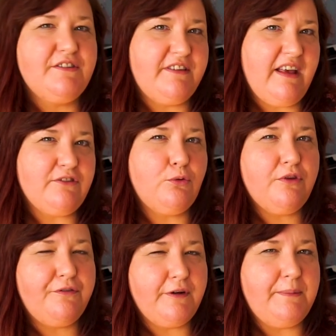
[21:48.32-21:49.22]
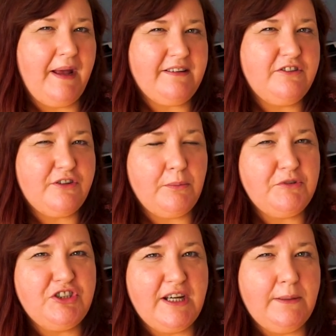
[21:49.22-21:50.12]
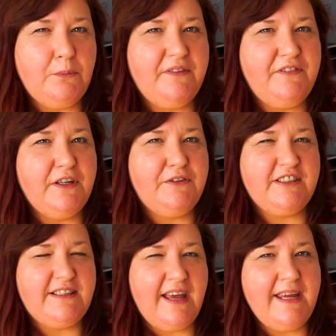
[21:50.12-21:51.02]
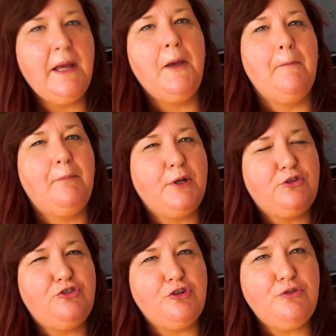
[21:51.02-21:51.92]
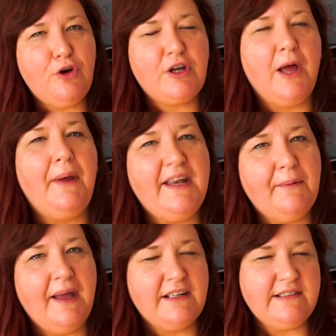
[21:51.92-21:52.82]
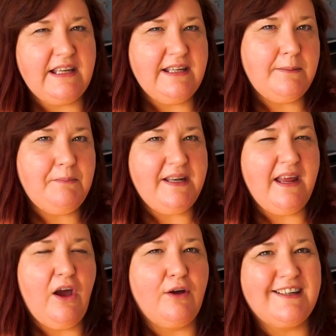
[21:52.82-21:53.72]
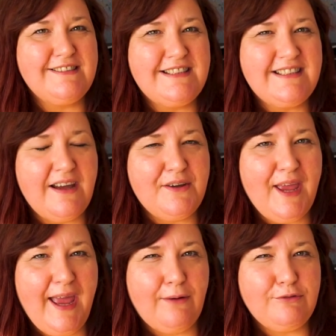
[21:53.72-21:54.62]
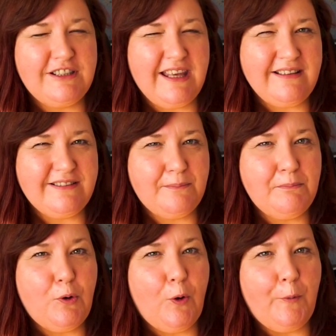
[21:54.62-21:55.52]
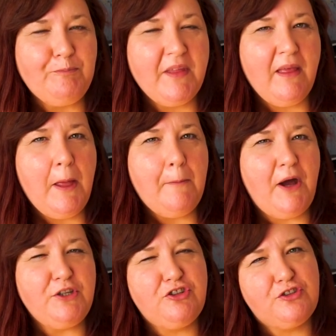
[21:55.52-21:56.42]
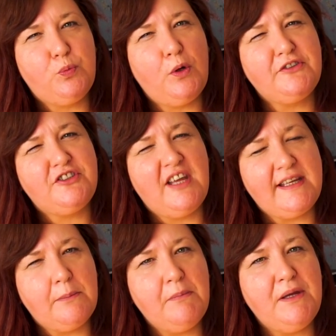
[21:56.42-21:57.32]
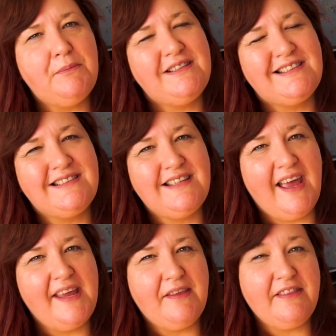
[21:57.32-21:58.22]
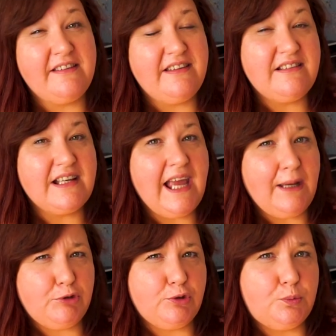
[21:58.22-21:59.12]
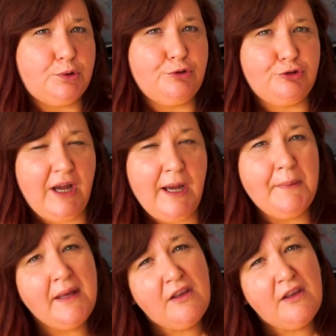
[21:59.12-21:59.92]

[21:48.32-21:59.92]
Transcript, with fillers: So that's all the free patterns I'm sharing with you today but do not go anywhere because in a minute I'm going to tell you how to get some more. But I just want to take a moment to say that this is a capsule wardrobe.